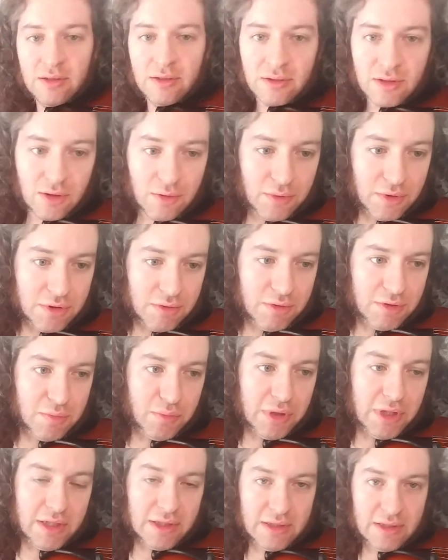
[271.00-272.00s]
So much
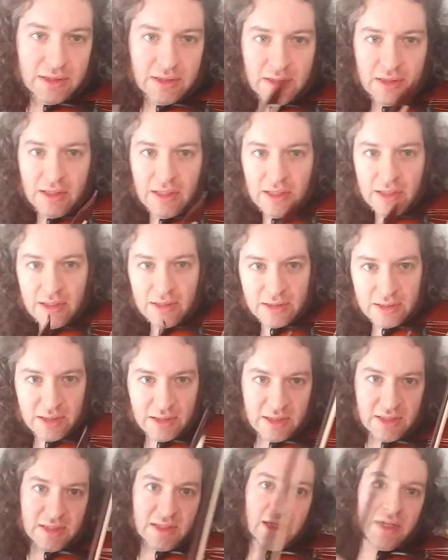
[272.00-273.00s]
response that is
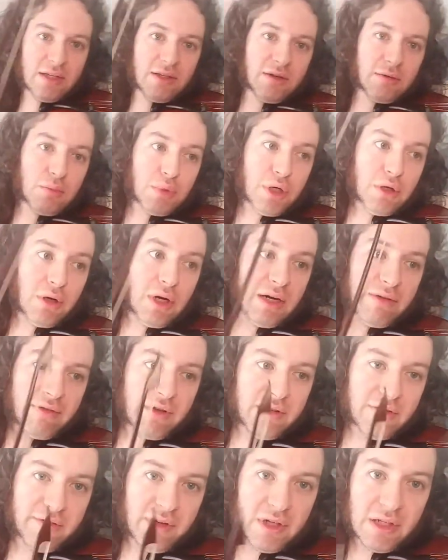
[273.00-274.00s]
going to send your bow off
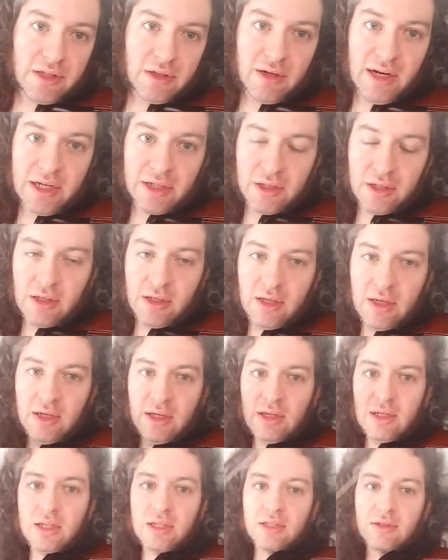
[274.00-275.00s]
in a funny direction
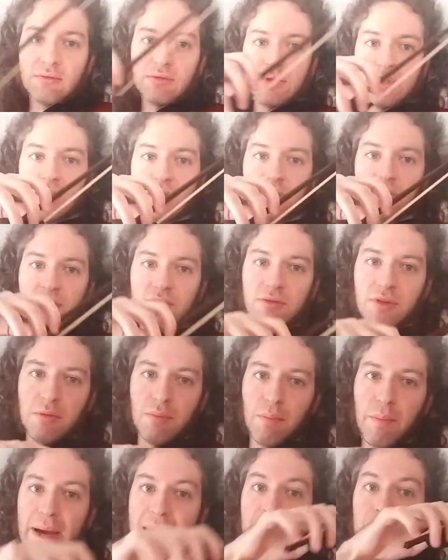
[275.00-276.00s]
is a result of
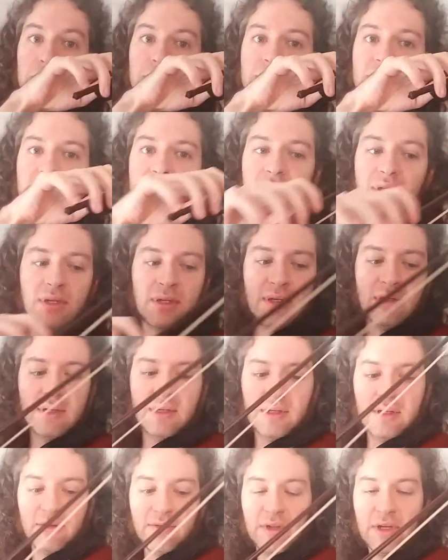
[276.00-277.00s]
the bounce
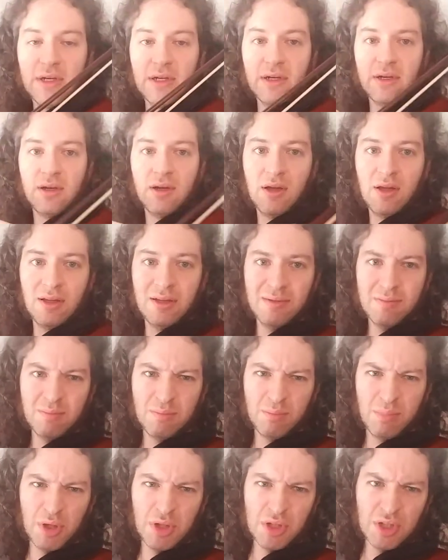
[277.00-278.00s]
of the
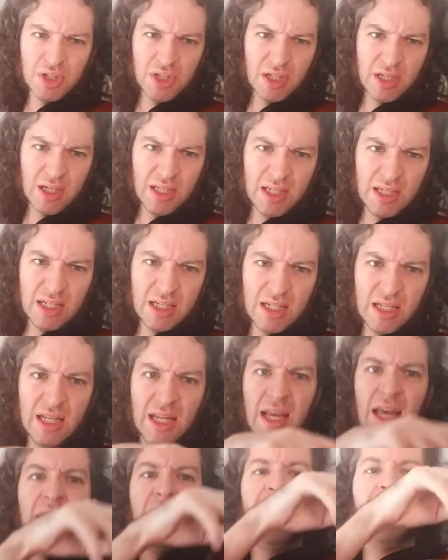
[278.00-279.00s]
pushing
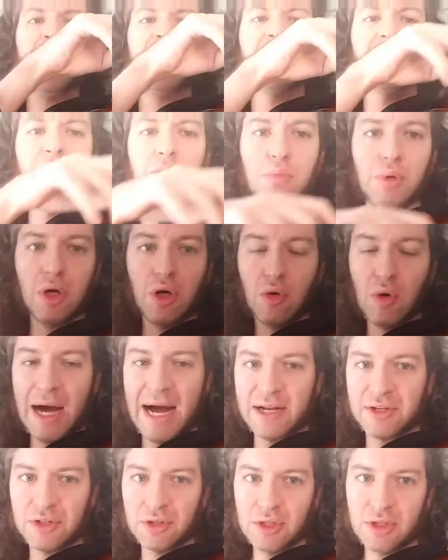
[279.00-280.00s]
in and the bow
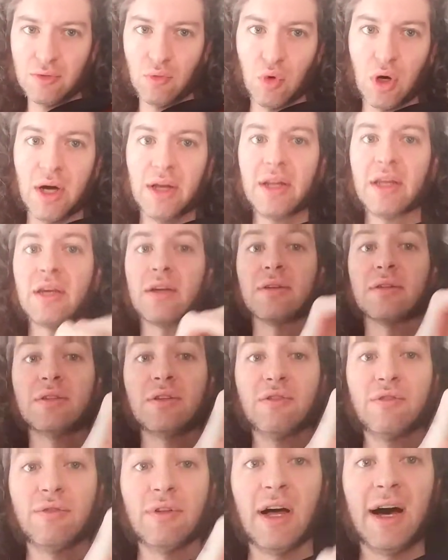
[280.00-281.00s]
actually wanting
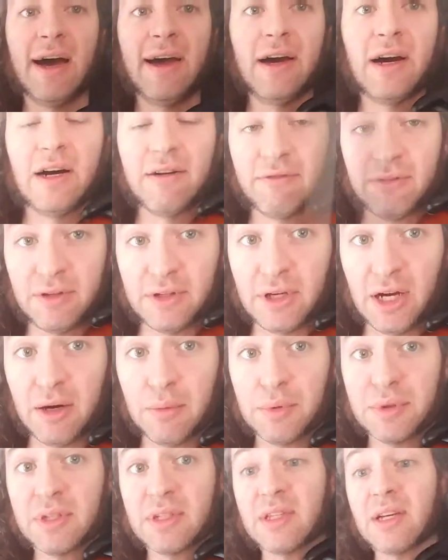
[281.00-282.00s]
to fly off in the
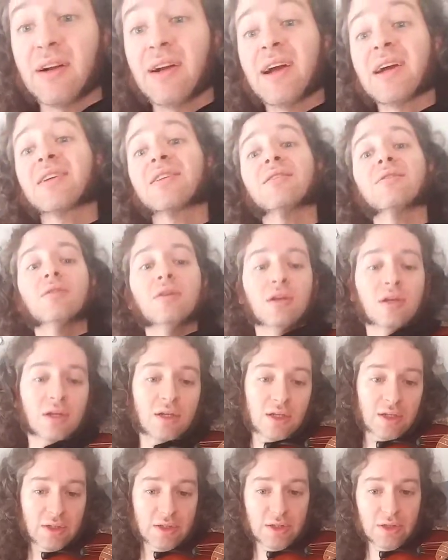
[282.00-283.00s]
opposite direction.
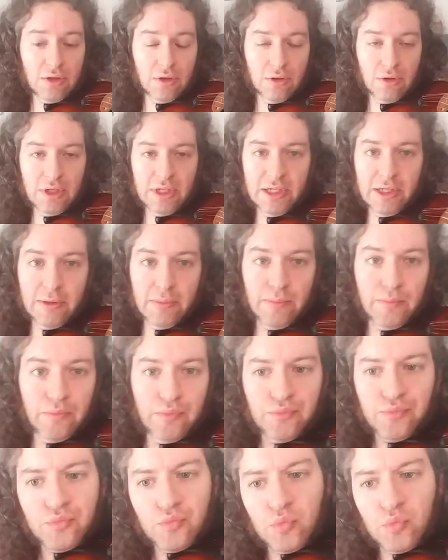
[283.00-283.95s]
So um,